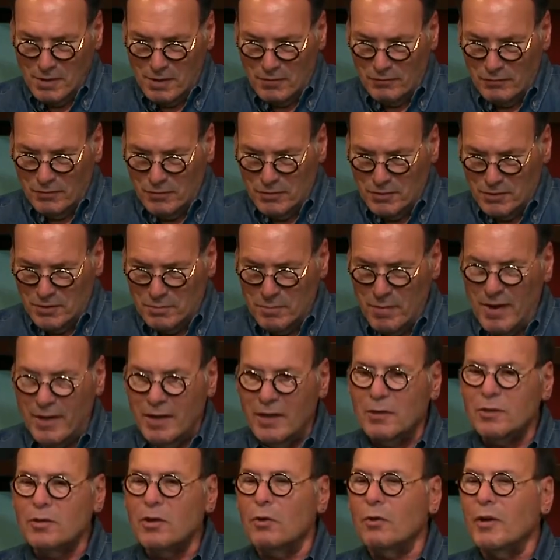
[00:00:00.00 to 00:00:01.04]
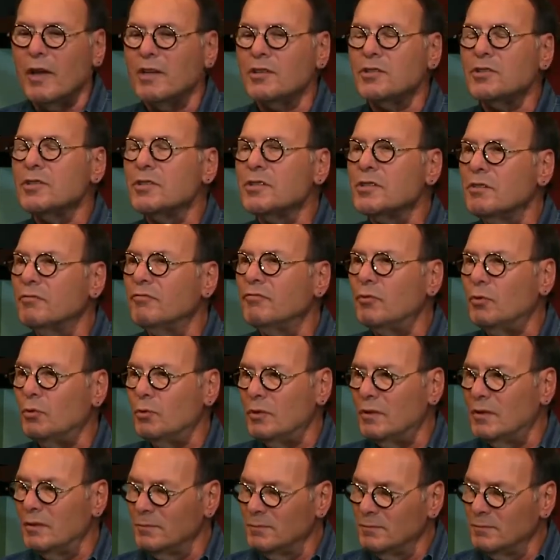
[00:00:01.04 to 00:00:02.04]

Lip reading: Covers making donations of food.